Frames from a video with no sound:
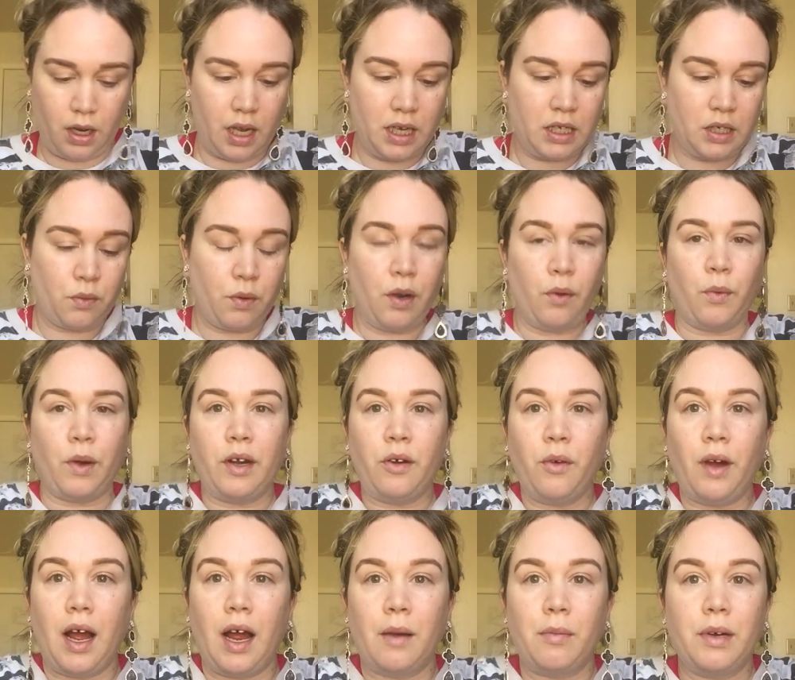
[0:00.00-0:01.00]
I swear, why do
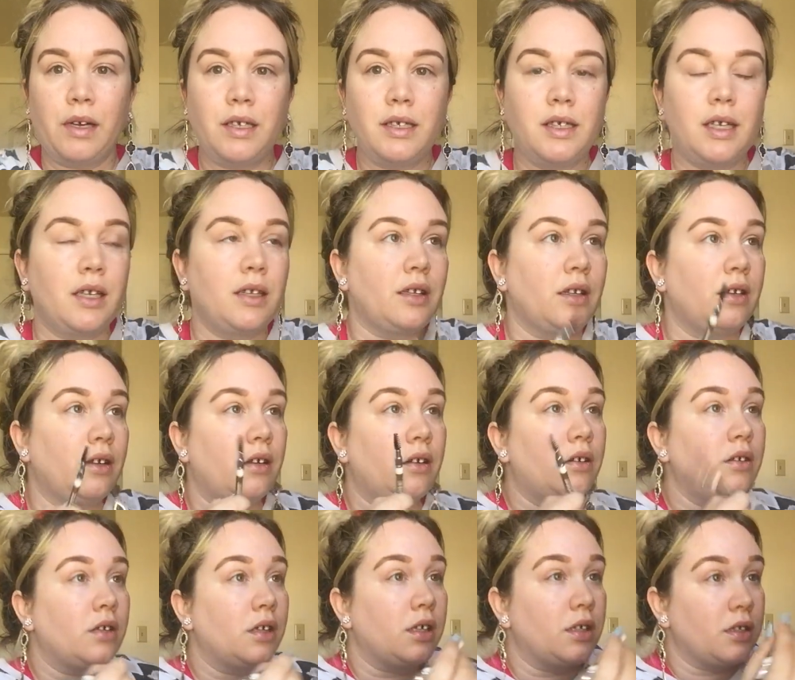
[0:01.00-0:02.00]
eyebrows take the
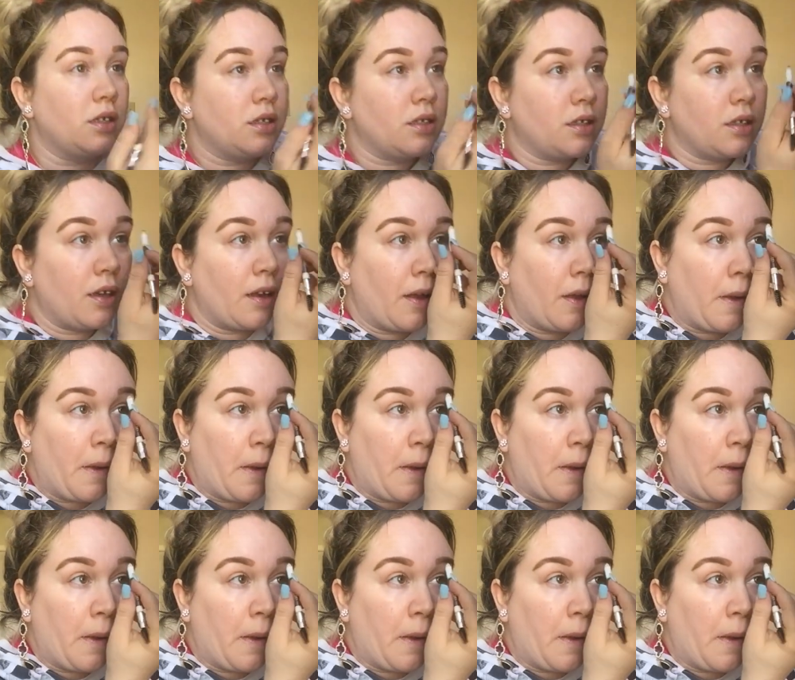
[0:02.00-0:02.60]
longest?